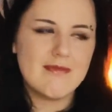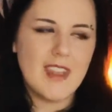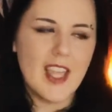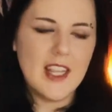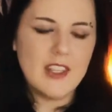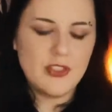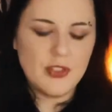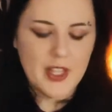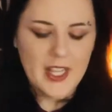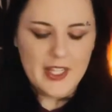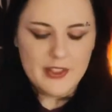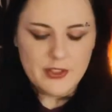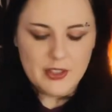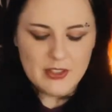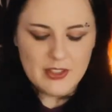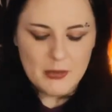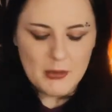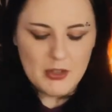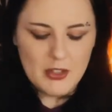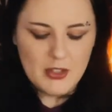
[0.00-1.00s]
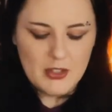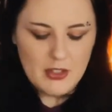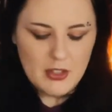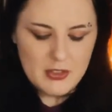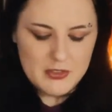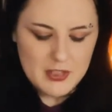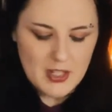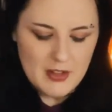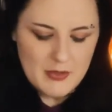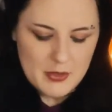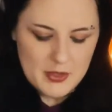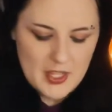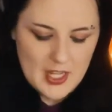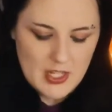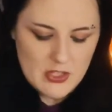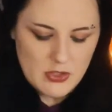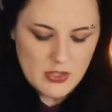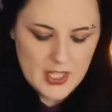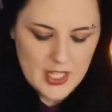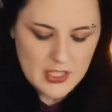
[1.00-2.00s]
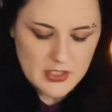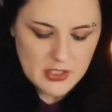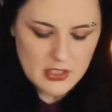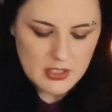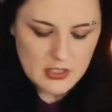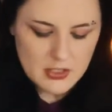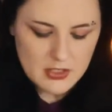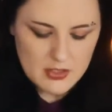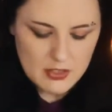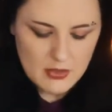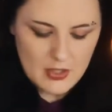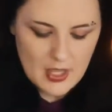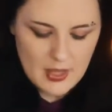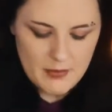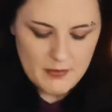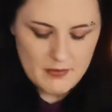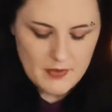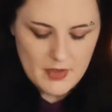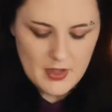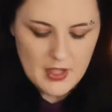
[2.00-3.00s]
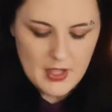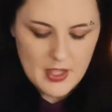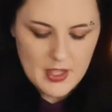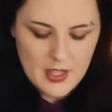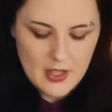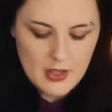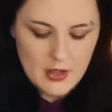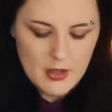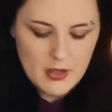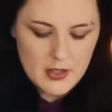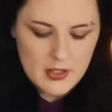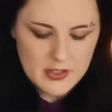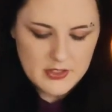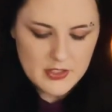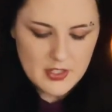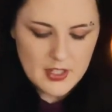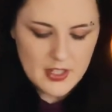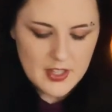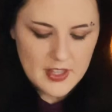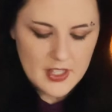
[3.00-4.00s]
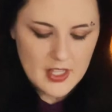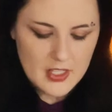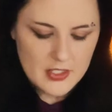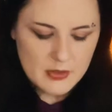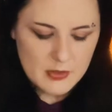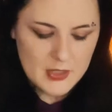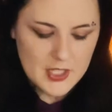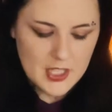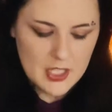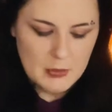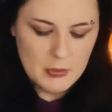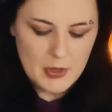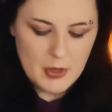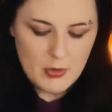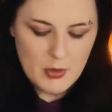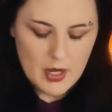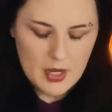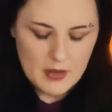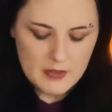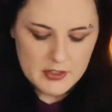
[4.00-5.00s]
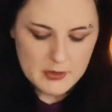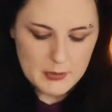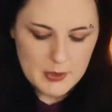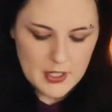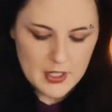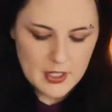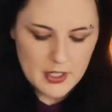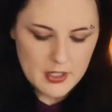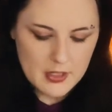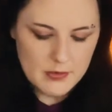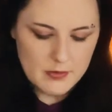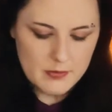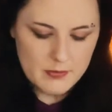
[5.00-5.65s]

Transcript: Angel answers. I'm going to close it off with angel answers. Okay. Is there anything else we need to be aware of, Spirit?